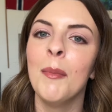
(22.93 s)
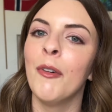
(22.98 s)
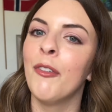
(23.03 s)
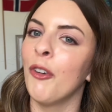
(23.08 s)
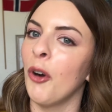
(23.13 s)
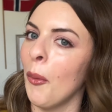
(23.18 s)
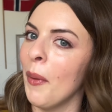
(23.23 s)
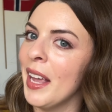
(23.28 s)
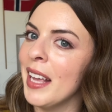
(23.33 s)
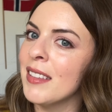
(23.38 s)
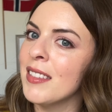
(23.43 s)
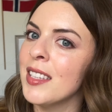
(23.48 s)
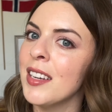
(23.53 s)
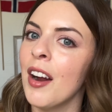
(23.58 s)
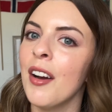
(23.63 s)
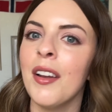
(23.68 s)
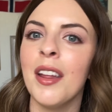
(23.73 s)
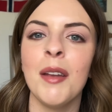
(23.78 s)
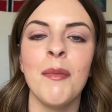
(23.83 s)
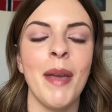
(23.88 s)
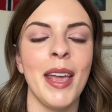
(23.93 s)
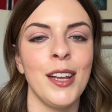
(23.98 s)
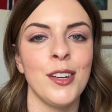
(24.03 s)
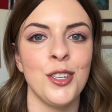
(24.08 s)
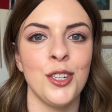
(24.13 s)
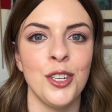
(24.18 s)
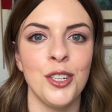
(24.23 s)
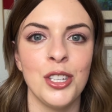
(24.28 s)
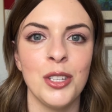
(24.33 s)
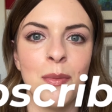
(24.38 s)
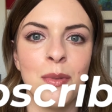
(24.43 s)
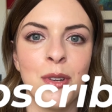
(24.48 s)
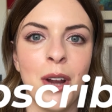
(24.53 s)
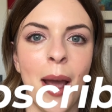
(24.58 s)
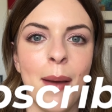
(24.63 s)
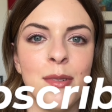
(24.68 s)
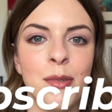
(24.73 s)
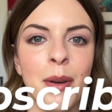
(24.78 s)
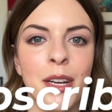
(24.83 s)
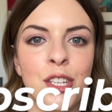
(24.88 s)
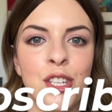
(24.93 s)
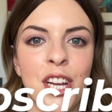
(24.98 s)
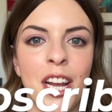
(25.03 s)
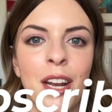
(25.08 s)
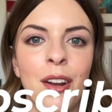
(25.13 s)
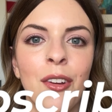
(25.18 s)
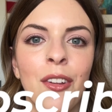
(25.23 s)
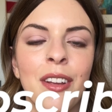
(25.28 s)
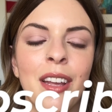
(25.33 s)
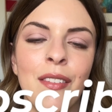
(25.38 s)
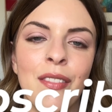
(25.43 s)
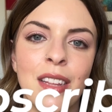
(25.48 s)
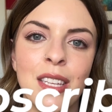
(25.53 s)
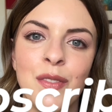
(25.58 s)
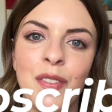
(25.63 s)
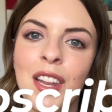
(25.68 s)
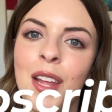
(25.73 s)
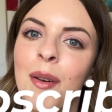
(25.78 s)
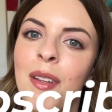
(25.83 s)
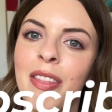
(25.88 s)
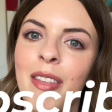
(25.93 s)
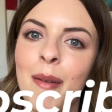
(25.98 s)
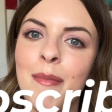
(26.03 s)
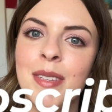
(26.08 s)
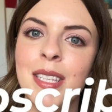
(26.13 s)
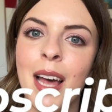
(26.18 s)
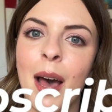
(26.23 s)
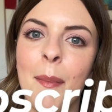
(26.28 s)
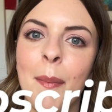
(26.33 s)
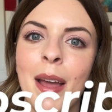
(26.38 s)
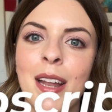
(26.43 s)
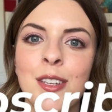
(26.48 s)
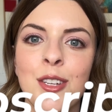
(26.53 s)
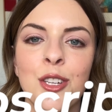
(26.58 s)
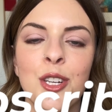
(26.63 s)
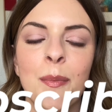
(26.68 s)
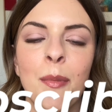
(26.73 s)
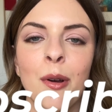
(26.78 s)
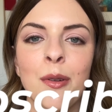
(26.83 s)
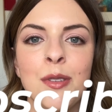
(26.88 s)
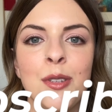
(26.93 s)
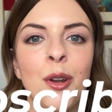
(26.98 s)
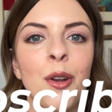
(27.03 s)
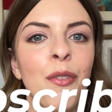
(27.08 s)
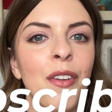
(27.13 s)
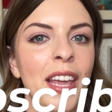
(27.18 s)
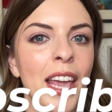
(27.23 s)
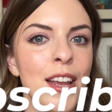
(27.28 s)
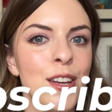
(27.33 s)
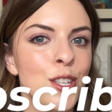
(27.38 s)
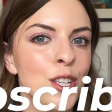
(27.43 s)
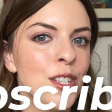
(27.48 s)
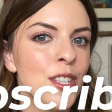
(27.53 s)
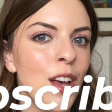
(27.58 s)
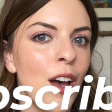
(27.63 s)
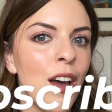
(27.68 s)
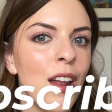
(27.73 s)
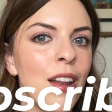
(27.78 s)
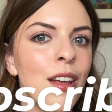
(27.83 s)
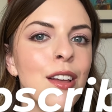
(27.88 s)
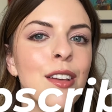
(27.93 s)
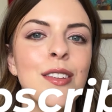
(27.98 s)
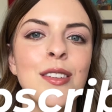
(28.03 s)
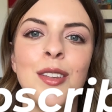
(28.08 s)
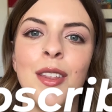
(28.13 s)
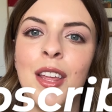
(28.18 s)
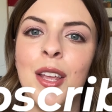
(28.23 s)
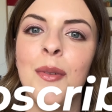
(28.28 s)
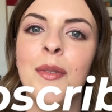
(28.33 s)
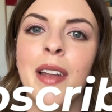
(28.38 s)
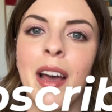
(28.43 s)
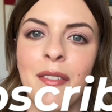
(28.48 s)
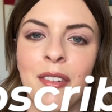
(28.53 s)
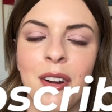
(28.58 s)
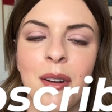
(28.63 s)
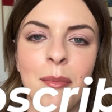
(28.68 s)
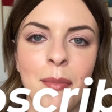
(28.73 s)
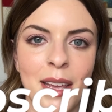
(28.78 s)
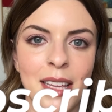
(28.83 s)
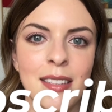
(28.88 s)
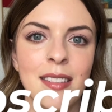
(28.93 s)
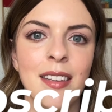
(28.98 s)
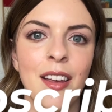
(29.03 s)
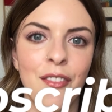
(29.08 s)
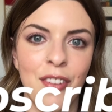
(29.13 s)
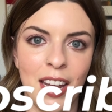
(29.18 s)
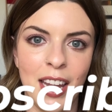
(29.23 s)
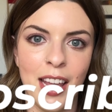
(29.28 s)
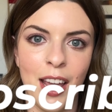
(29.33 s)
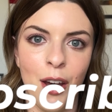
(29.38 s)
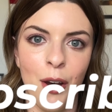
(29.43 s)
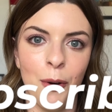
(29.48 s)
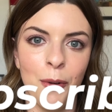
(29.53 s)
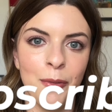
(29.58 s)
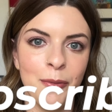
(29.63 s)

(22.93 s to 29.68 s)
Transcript: Before we get started, make sure you're subscribed to my channel, give this video a thumbs up, and turn your post notifications on so that you never miss a video.